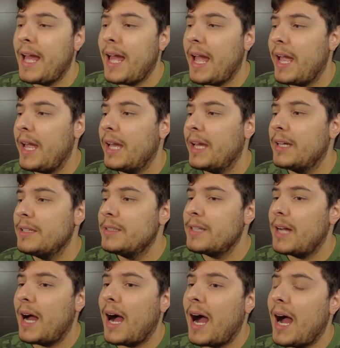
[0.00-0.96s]

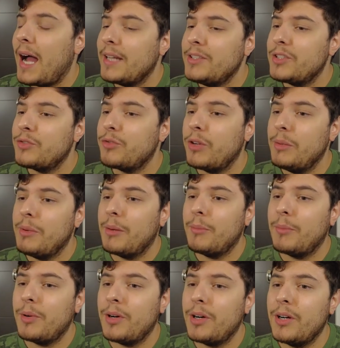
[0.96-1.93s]
and I just
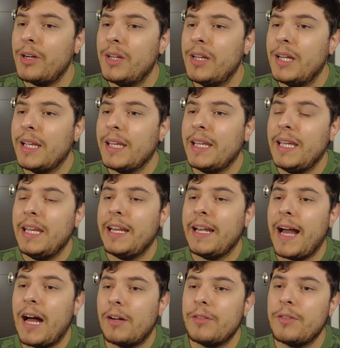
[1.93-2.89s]
remember getting
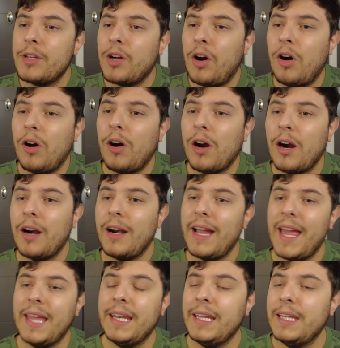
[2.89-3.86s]
out of the car
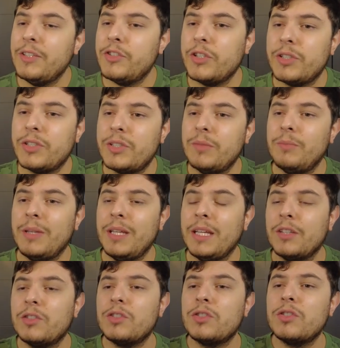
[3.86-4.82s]
and it just
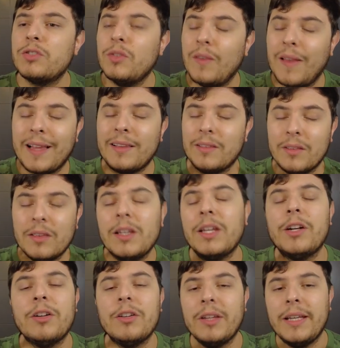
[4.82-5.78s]
being like
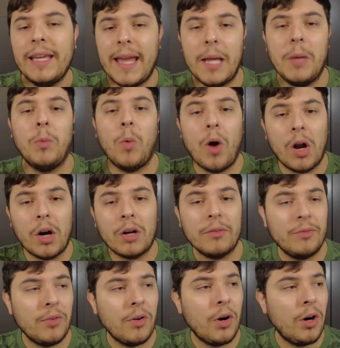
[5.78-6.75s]
literally a
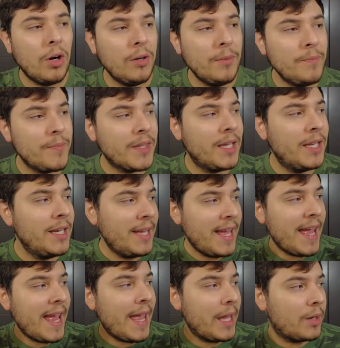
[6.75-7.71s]
waterfall.
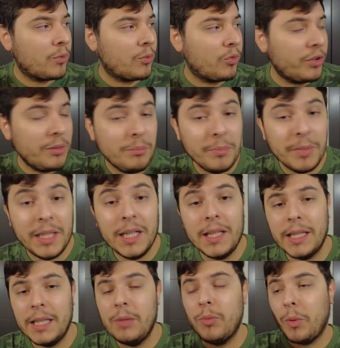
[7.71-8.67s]
And
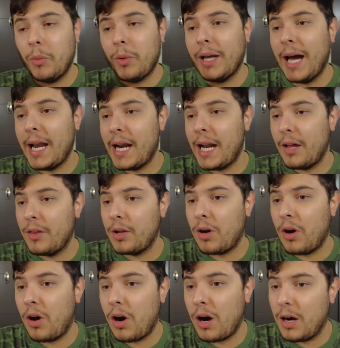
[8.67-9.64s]
immediately when we got out of the
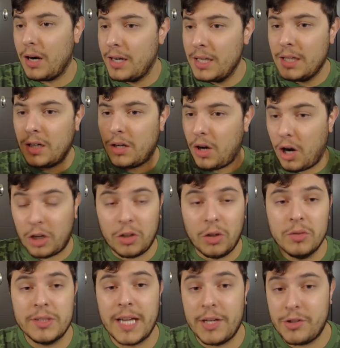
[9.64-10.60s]
car, our
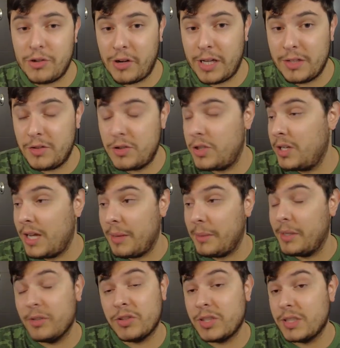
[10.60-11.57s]
clothes got drenched. I
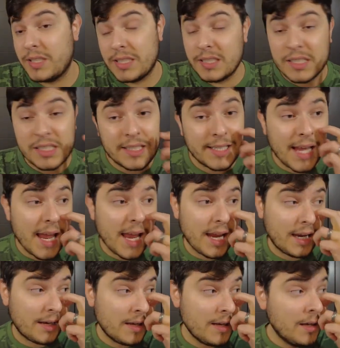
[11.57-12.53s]
mean, it was just
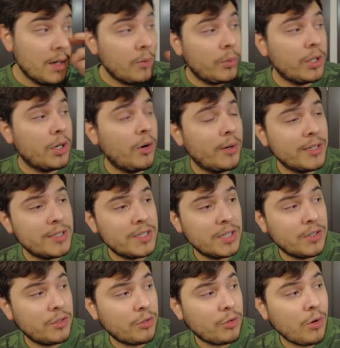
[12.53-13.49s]
insane. We go
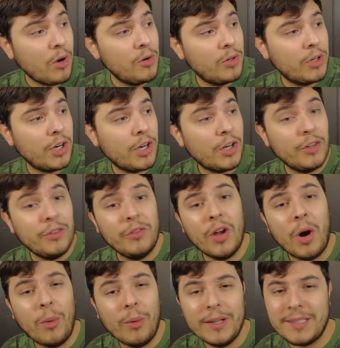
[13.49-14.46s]
into Kroger,
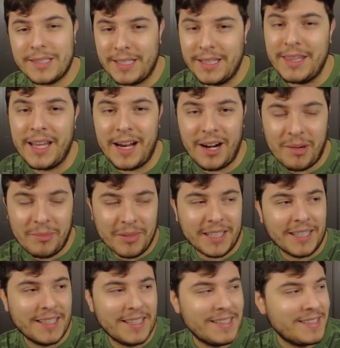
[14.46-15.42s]
no one's in there
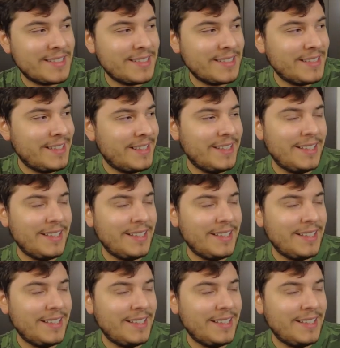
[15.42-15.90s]
because